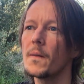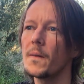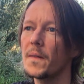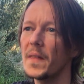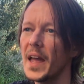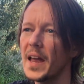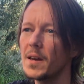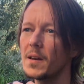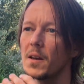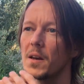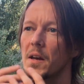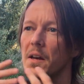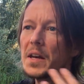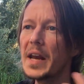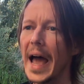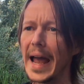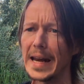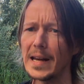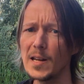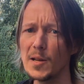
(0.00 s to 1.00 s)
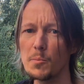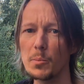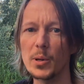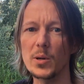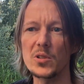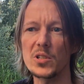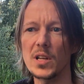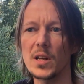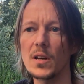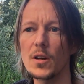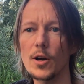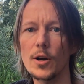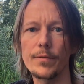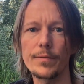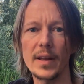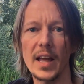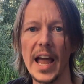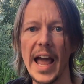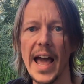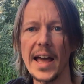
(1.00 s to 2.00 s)
that 90% of
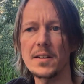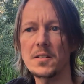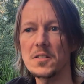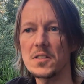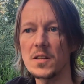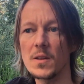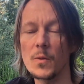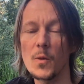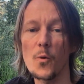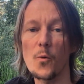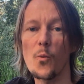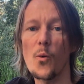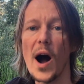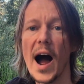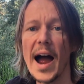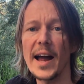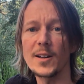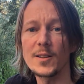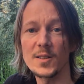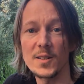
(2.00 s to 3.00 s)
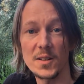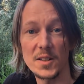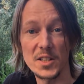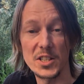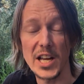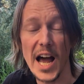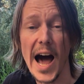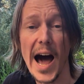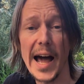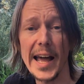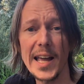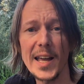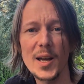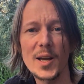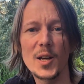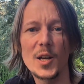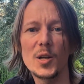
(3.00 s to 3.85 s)
cats in the wild die